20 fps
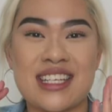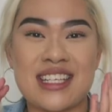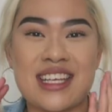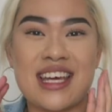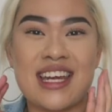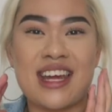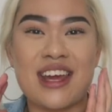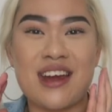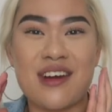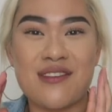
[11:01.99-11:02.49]
just
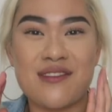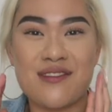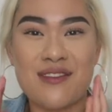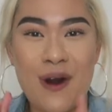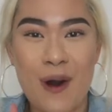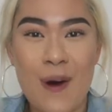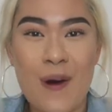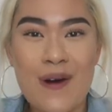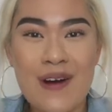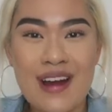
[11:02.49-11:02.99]
gonna go
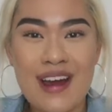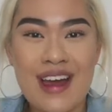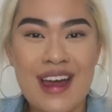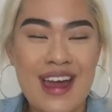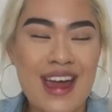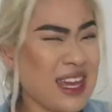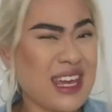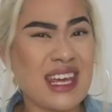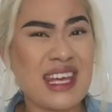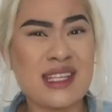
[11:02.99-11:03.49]
wrong.
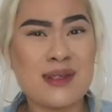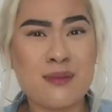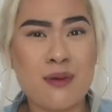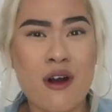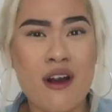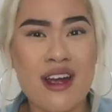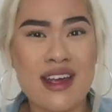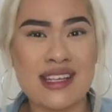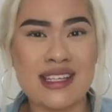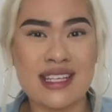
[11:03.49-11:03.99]
It is
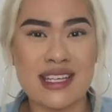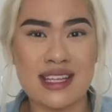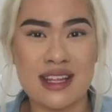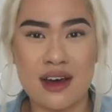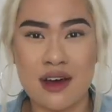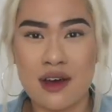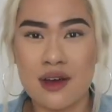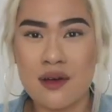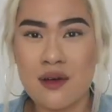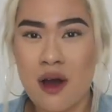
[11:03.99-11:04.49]
pricey
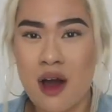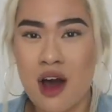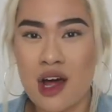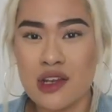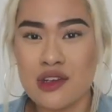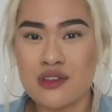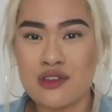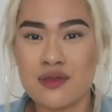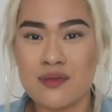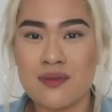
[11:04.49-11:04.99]
though, one
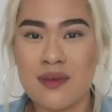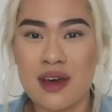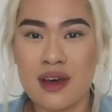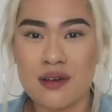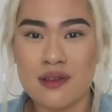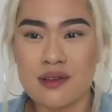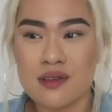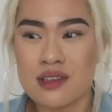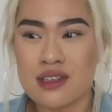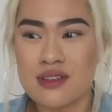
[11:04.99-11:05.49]
hundred
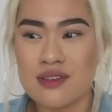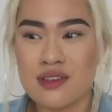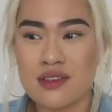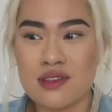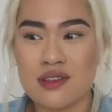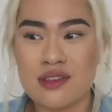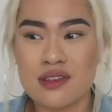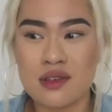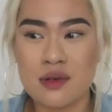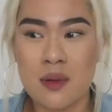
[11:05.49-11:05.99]
mils
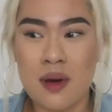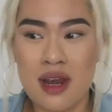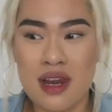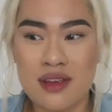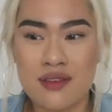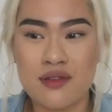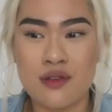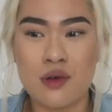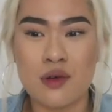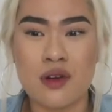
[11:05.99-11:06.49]
for
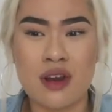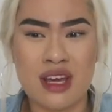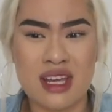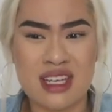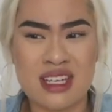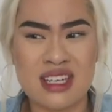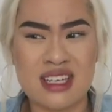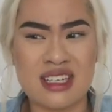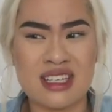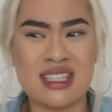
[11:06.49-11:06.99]
twenty-four
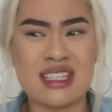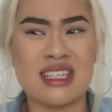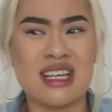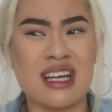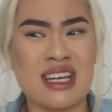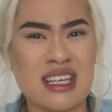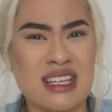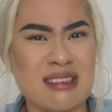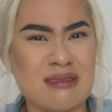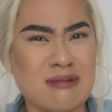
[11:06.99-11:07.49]
ninety-nine,
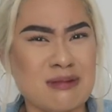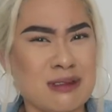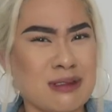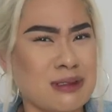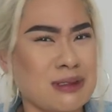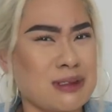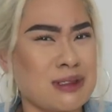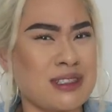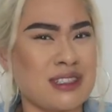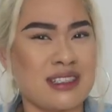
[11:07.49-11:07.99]
like
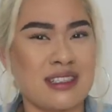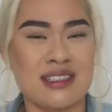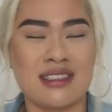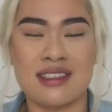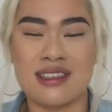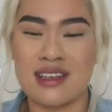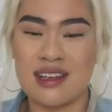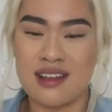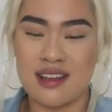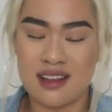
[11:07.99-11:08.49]
whoa.
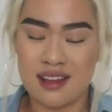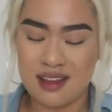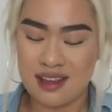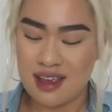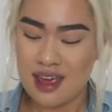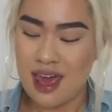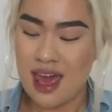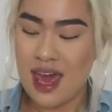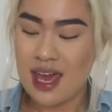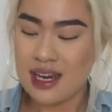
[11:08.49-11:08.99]

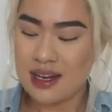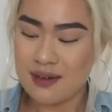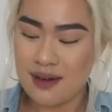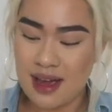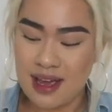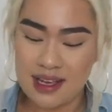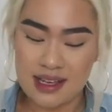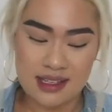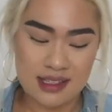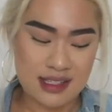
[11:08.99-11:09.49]

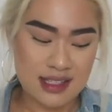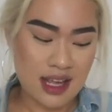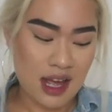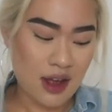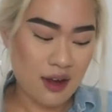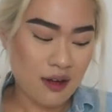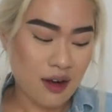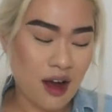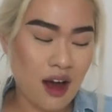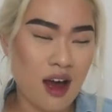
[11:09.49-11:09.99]
Anyway,
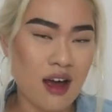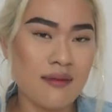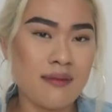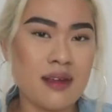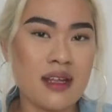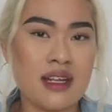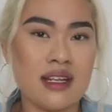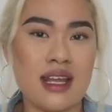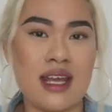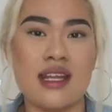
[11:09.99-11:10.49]
so I've
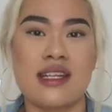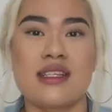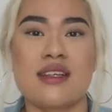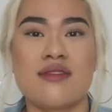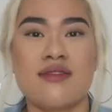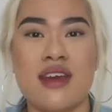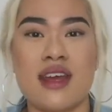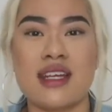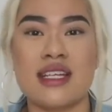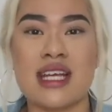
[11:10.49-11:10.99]
been
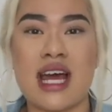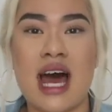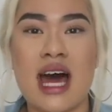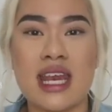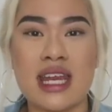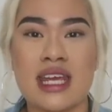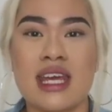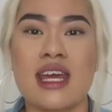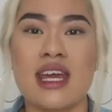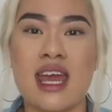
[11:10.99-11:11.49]
into fake
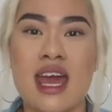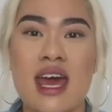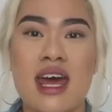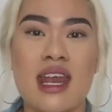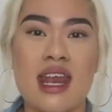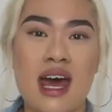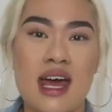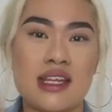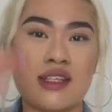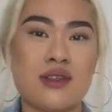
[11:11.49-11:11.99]
tanning
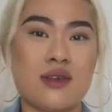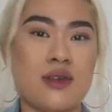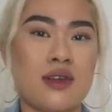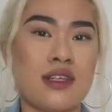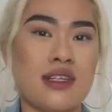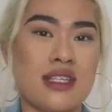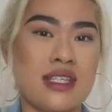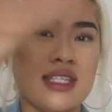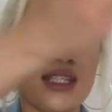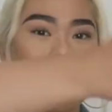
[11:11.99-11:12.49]
again. As you
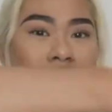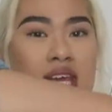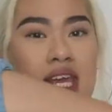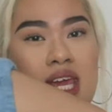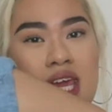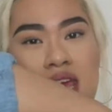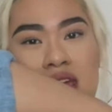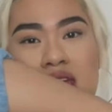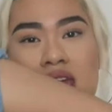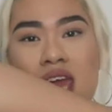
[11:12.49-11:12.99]
can
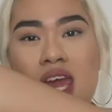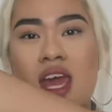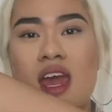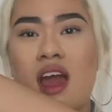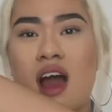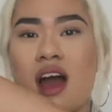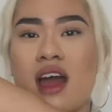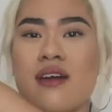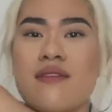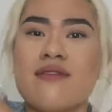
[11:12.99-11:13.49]
see,
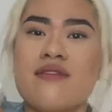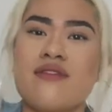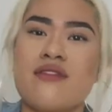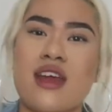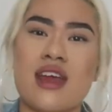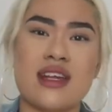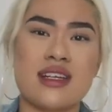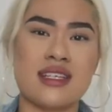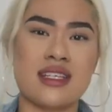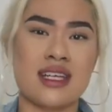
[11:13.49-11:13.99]
I am
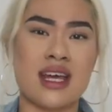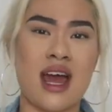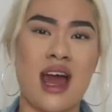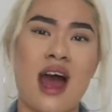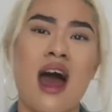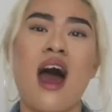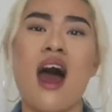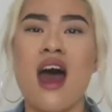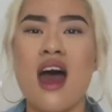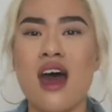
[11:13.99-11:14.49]
fake
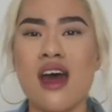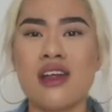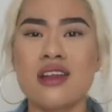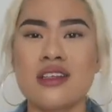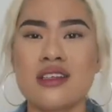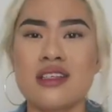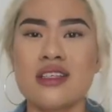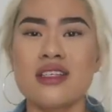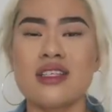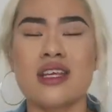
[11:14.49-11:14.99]

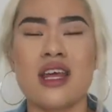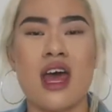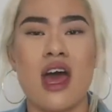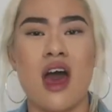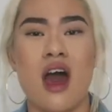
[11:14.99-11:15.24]
tanned.